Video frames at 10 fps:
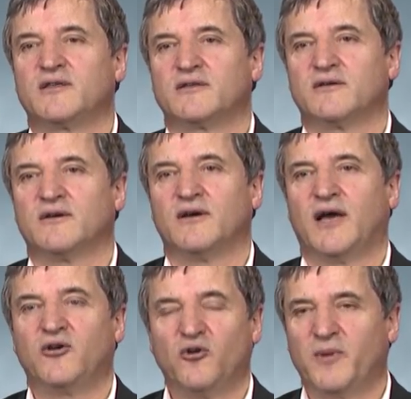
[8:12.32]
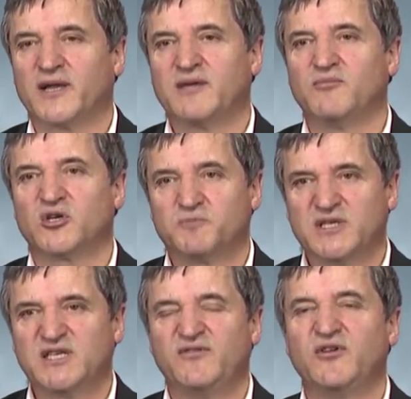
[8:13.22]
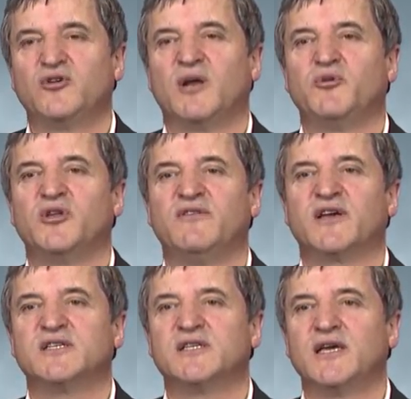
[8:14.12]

is that we are